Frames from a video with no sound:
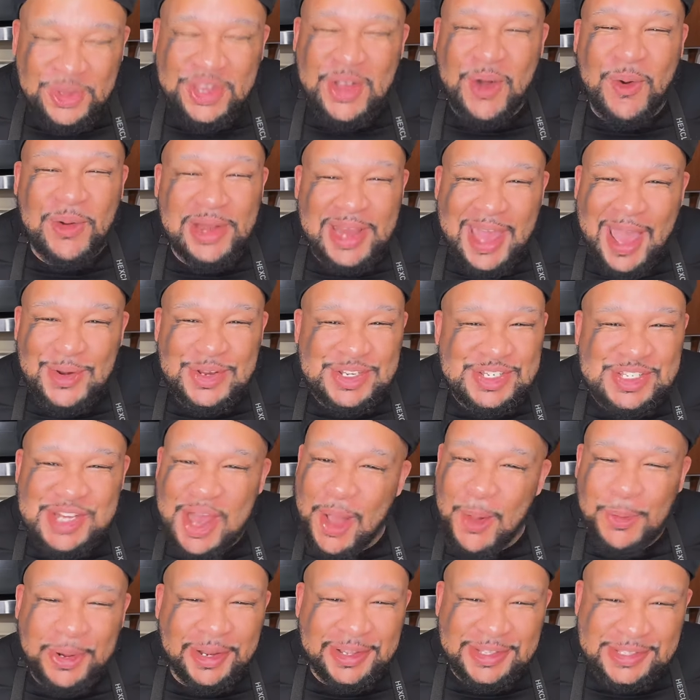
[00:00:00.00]
We're going down to
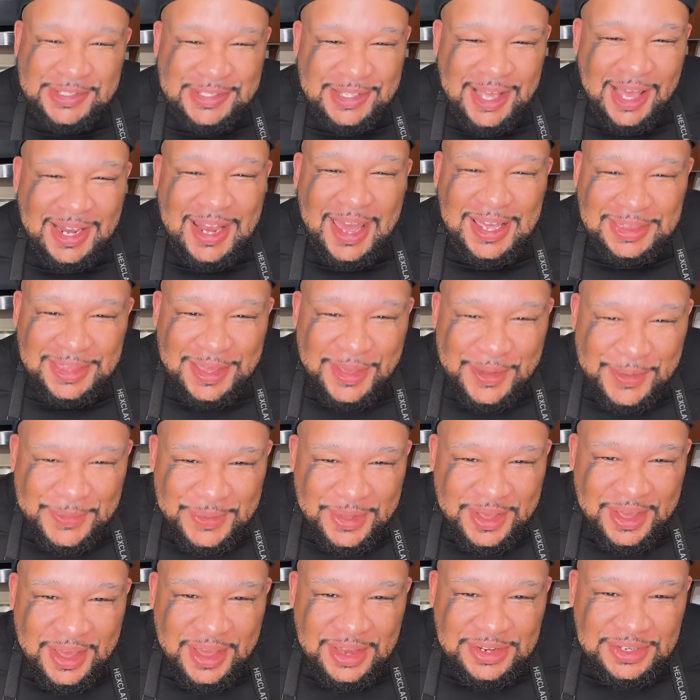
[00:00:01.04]
shouters. I like that.
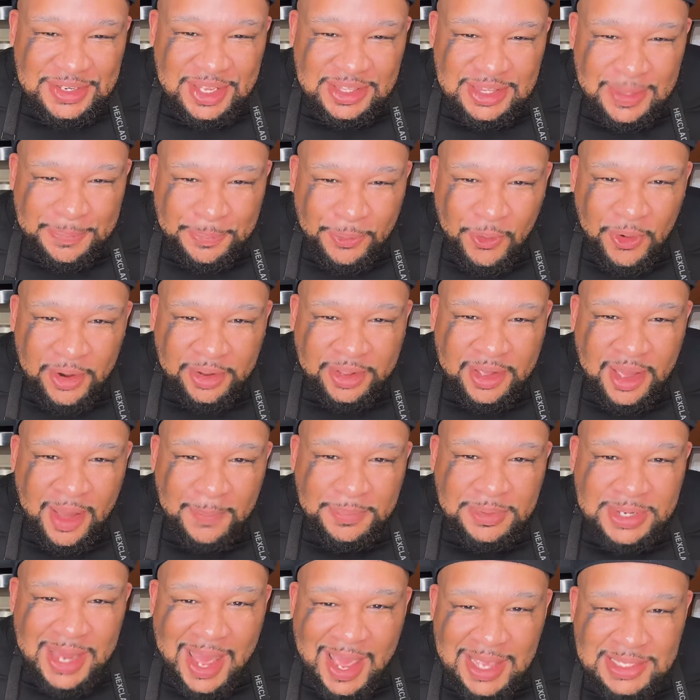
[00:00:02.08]
Did the pork
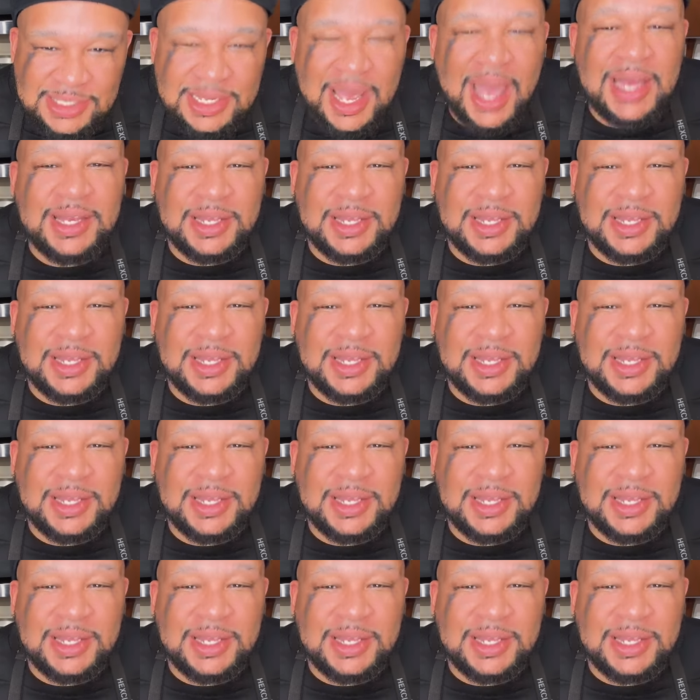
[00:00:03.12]
come diced?